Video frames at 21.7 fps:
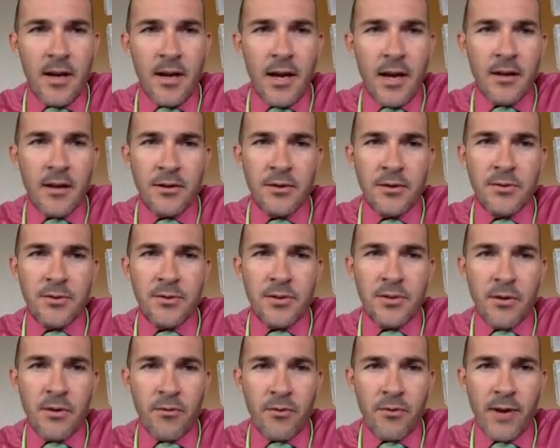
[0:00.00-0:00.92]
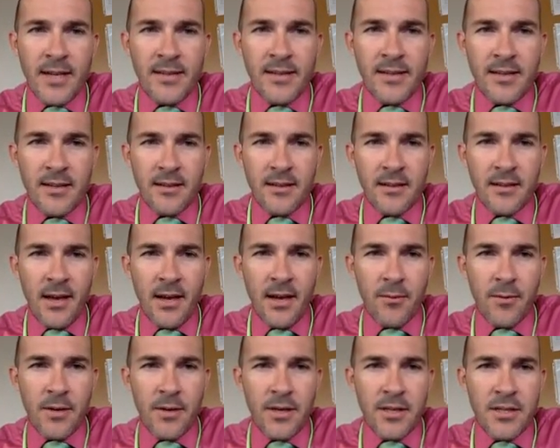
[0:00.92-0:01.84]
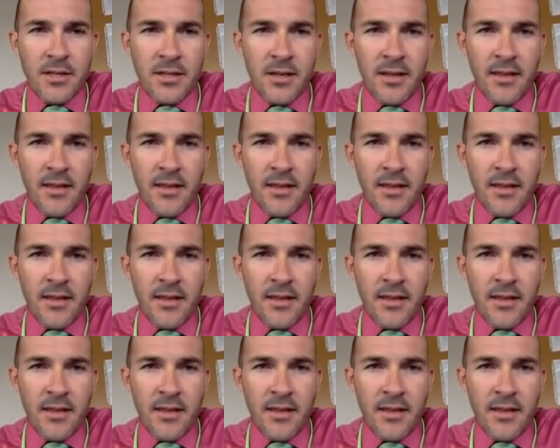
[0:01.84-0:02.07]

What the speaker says: and use rate language